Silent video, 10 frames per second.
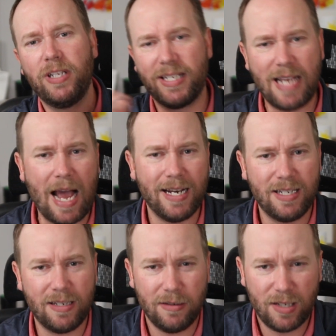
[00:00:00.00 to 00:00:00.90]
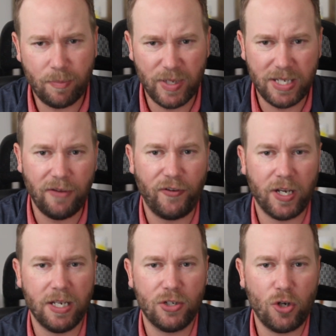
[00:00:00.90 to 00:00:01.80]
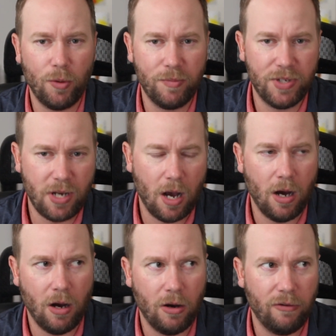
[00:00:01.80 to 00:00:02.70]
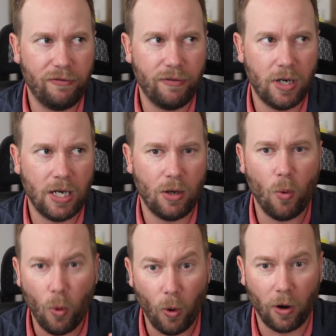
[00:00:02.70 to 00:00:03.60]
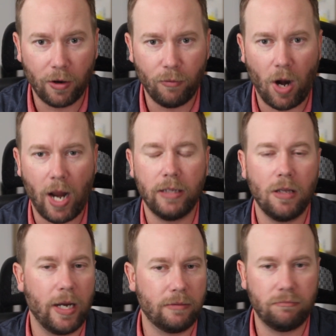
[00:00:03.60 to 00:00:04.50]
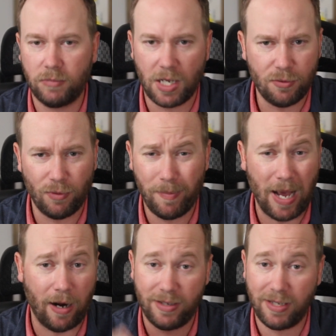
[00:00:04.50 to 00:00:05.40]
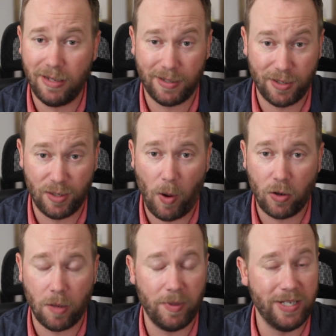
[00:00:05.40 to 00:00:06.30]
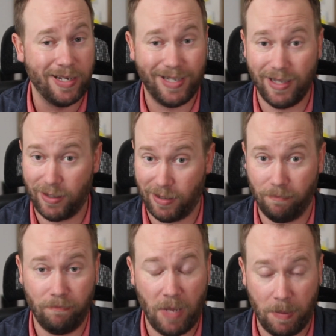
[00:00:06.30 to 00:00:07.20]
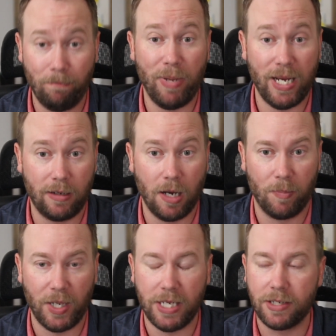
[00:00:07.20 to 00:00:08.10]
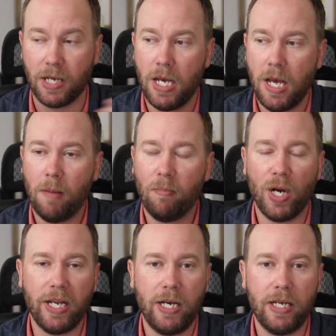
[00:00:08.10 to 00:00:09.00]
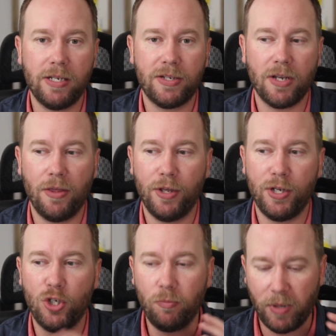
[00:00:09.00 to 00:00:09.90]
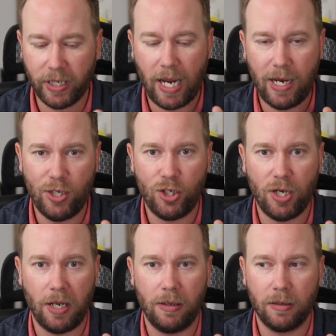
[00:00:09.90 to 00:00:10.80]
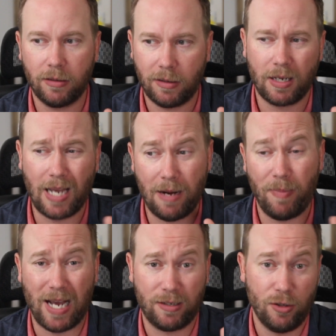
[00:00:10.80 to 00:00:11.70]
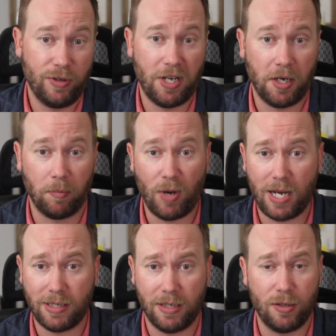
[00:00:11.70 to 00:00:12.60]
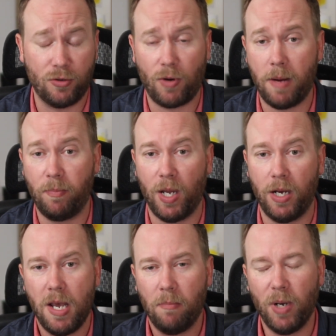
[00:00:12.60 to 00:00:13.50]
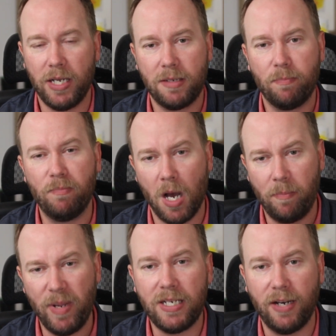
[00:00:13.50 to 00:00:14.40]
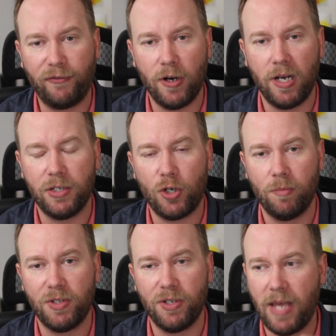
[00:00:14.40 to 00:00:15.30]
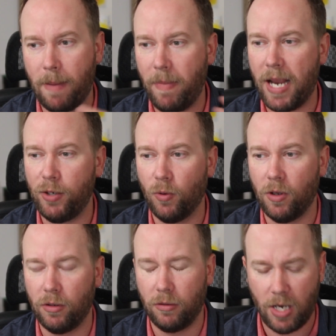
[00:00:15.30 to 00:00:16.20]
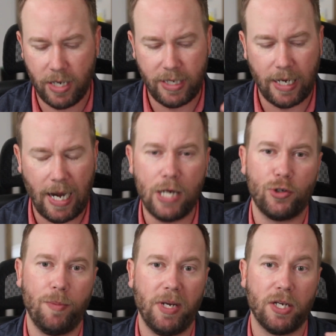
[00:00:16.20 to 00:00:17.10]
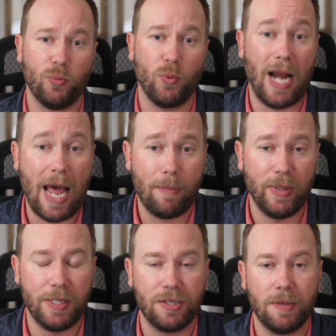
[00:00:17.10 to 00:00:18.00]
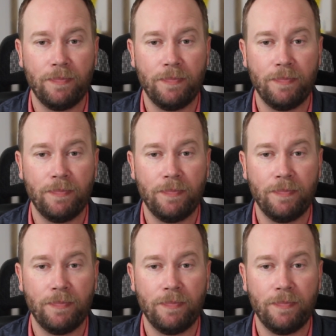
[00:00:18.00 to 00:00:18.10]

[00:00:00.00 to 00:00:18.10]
size specific in terms of org, right? Like, doesn't really matter. I see this in small companies. I see this in big companies. But it is the duplication, kind of back to the redundant processes, right? But it's a bit different in terms of that manual data entry, because what happens